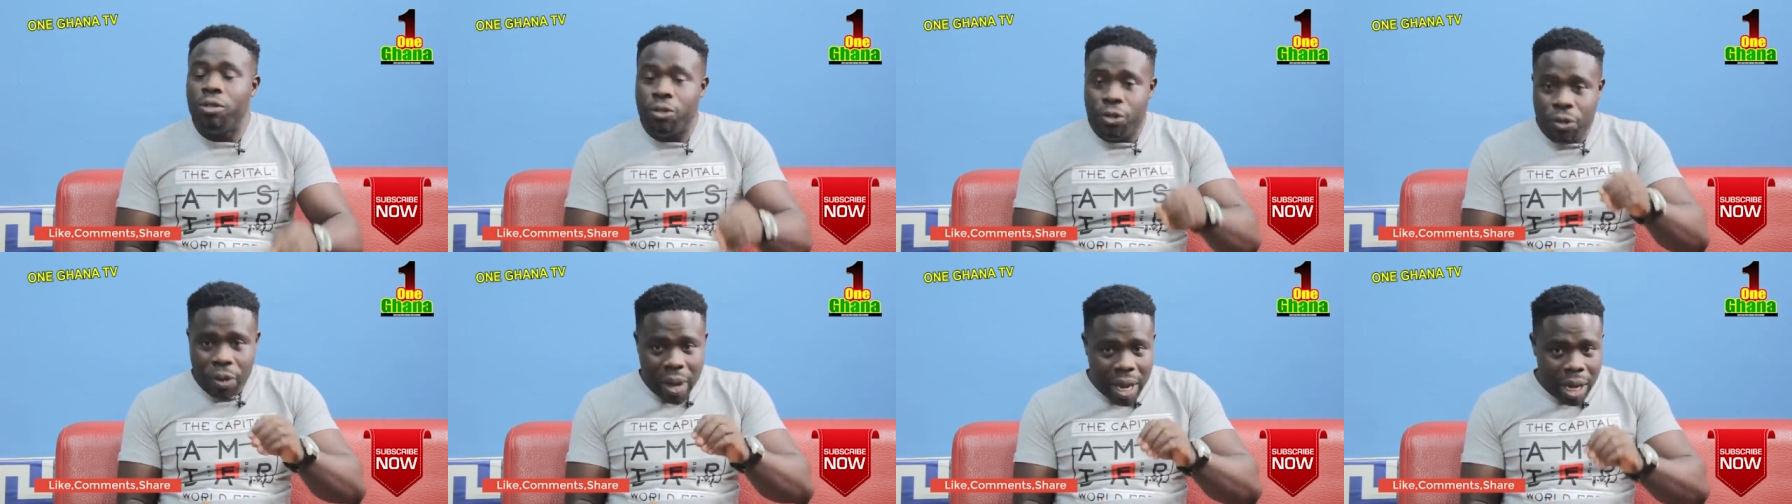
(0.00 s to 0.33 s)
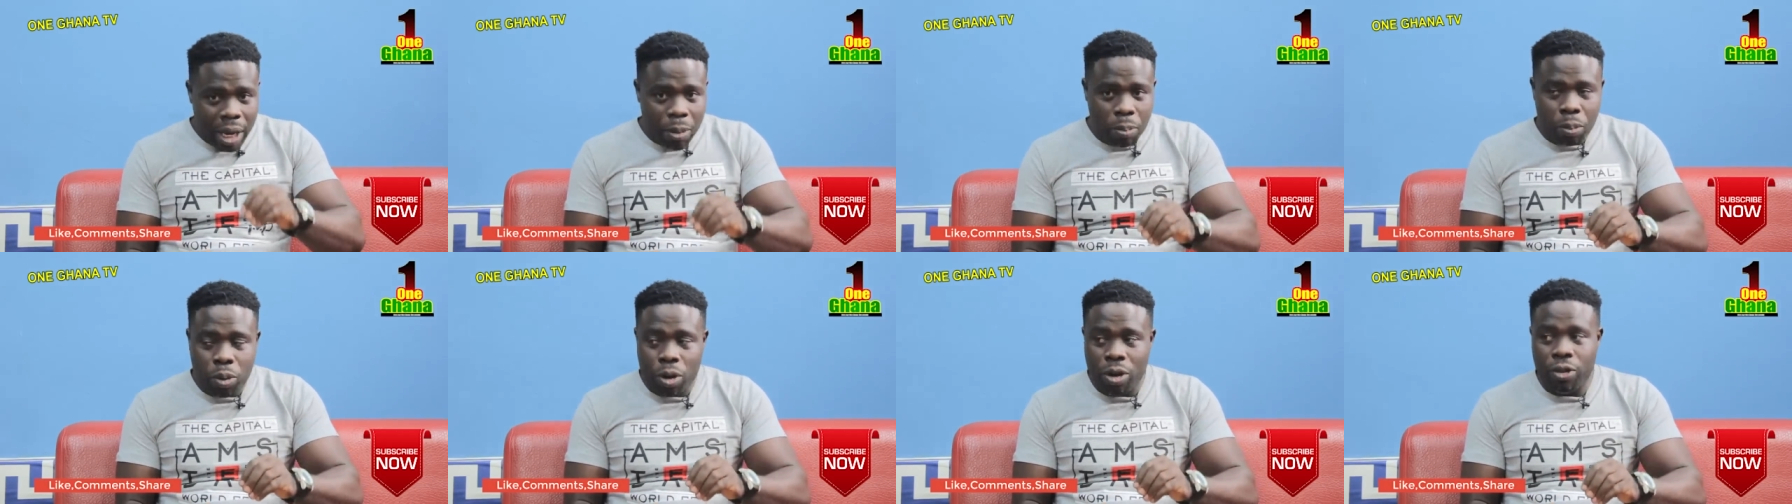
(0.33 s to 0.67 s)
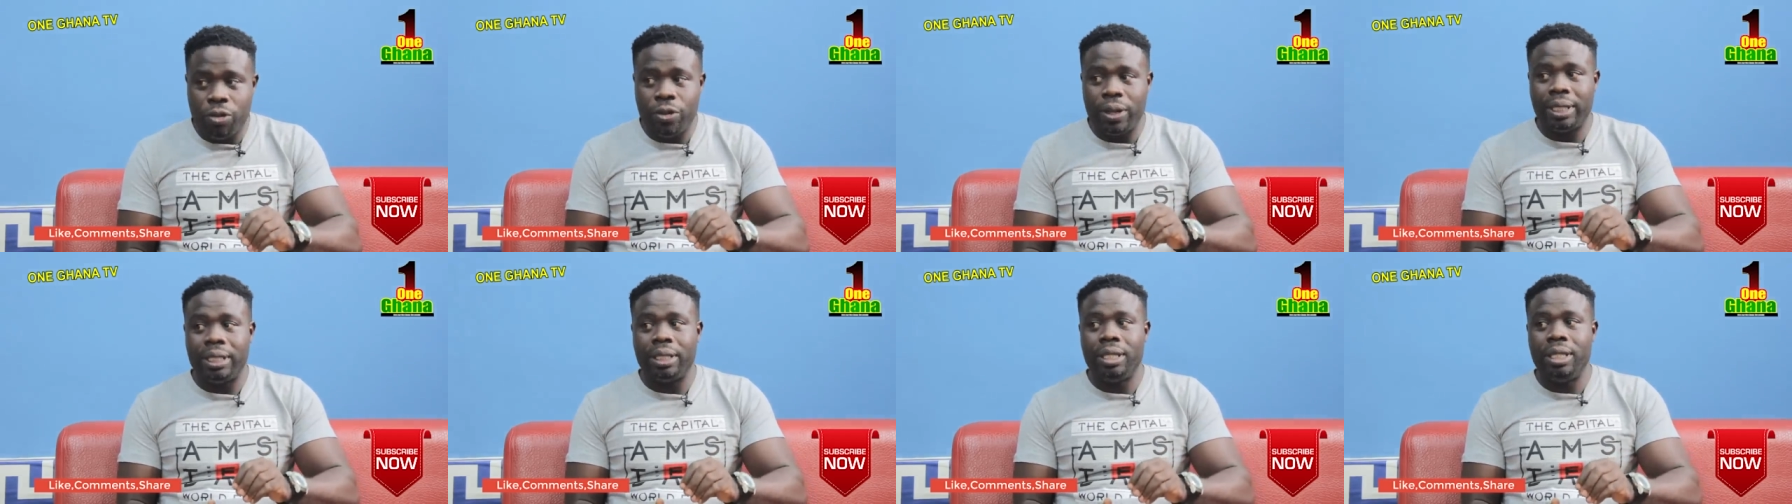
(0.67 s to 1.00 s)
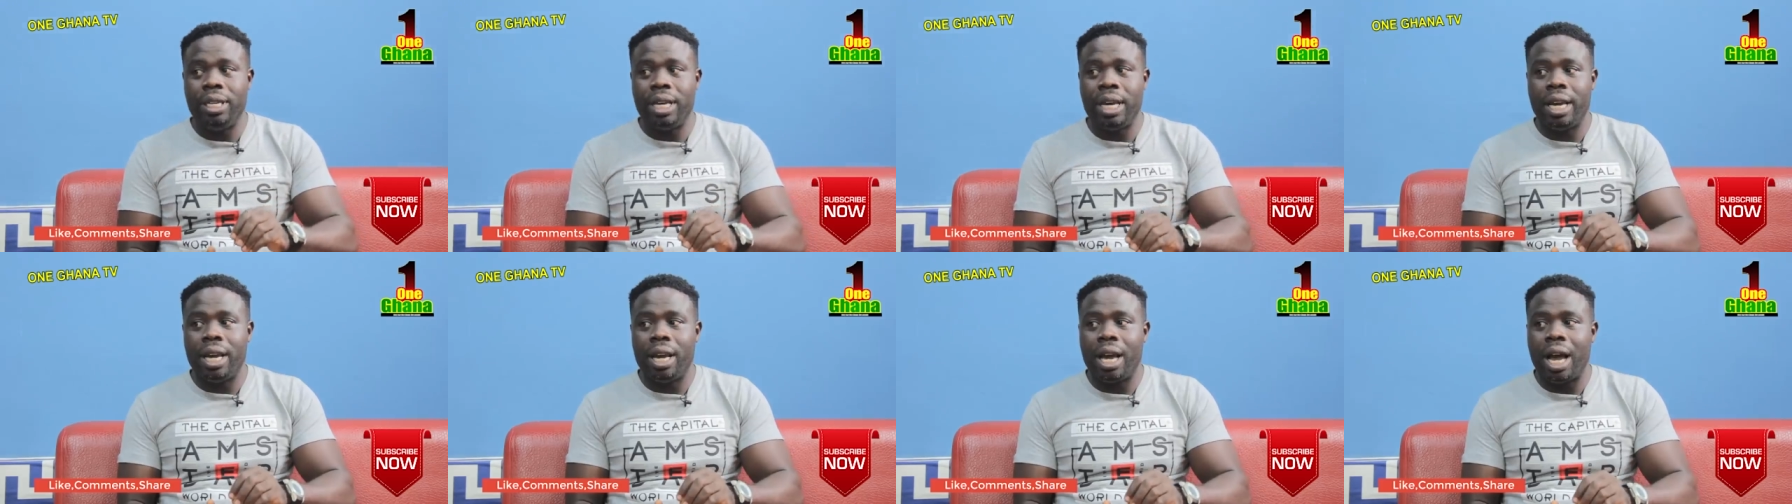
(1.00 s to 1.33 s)
Fake prophecy,
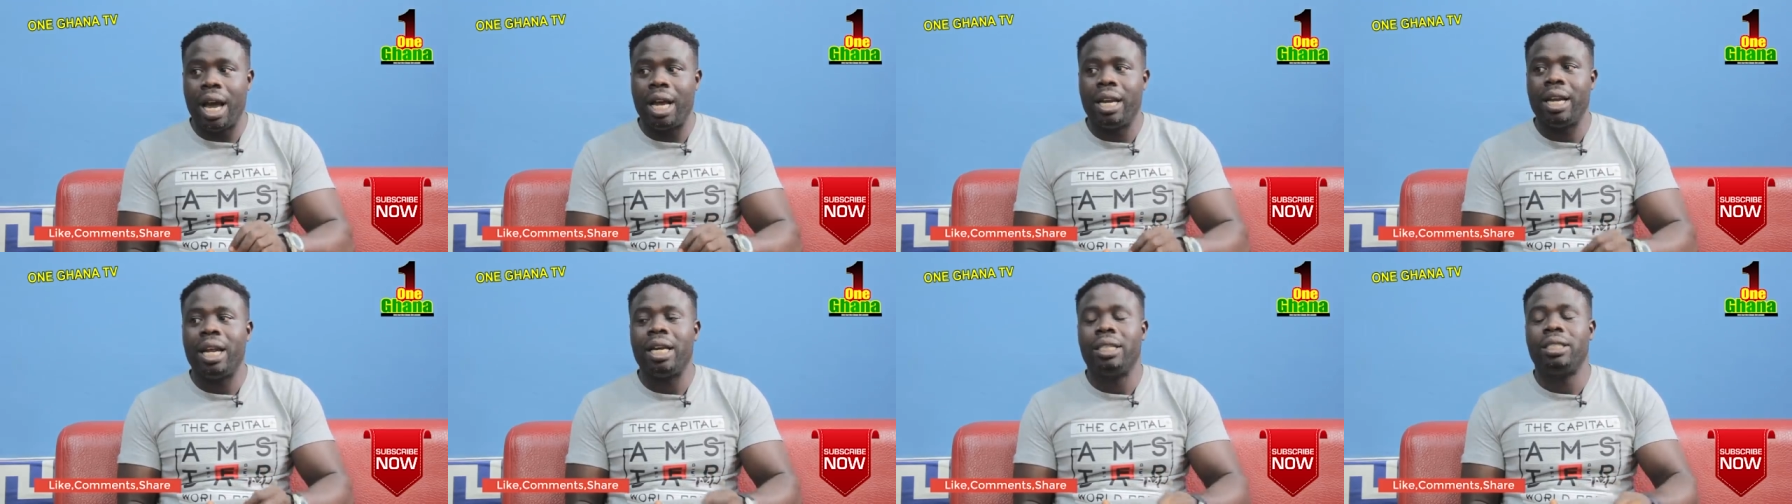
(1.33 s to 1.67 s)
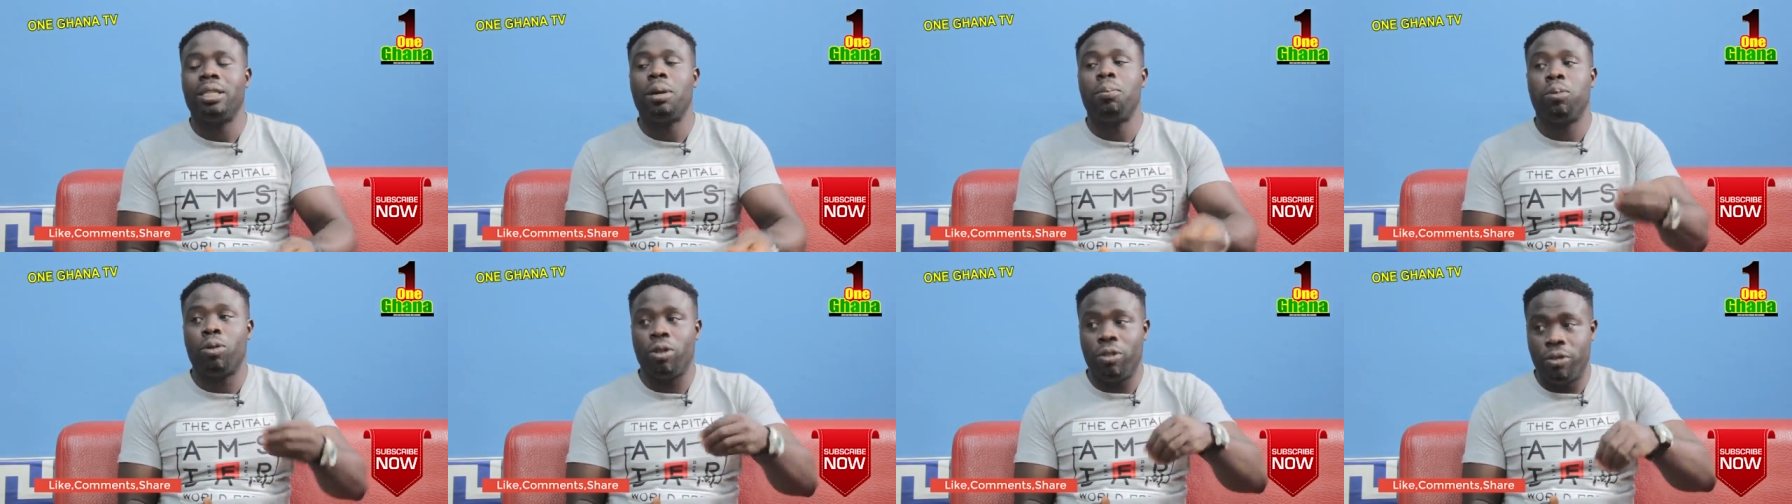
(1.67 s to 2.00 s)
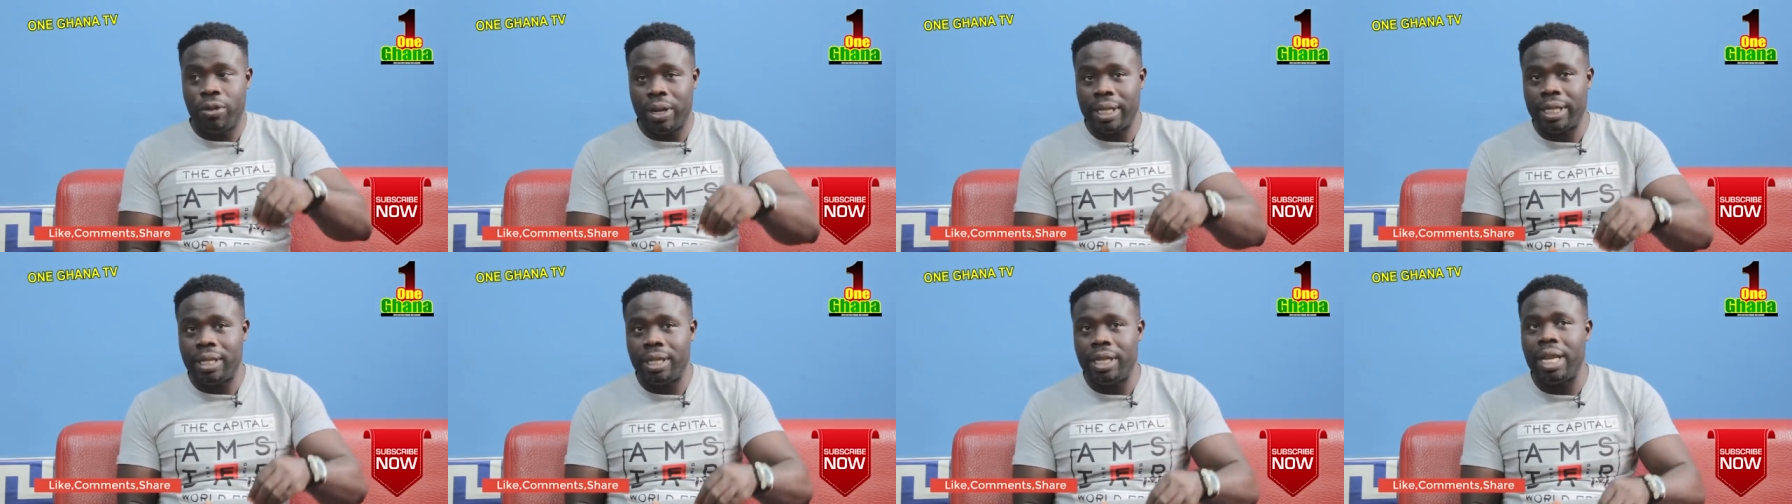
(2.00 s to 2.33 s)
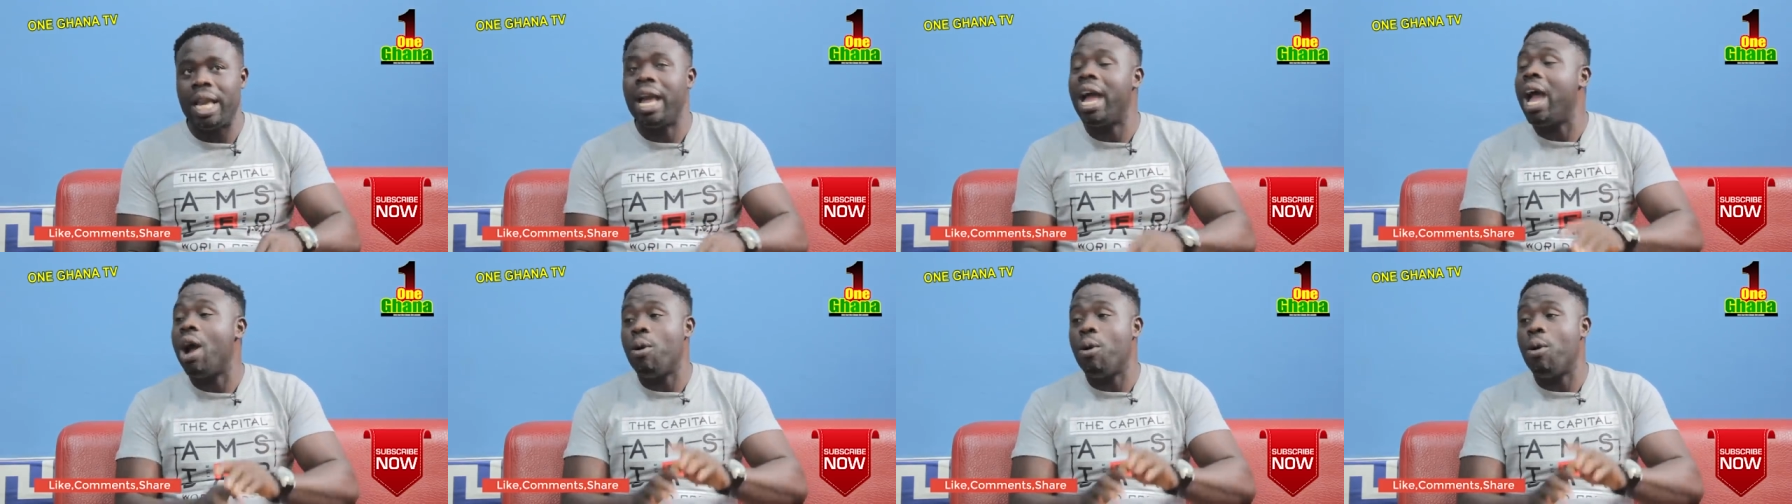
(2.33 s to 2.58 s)
dear, and answer prophet, dear.